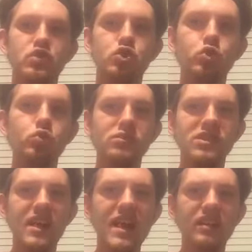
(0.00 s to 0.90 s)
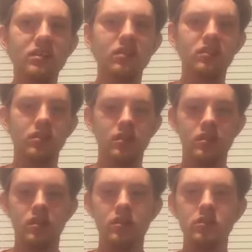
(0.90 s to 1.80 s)
June 10th,
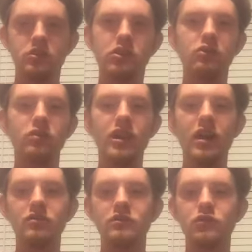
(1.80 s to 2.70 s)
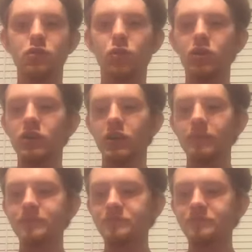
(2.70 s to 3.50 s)
2020.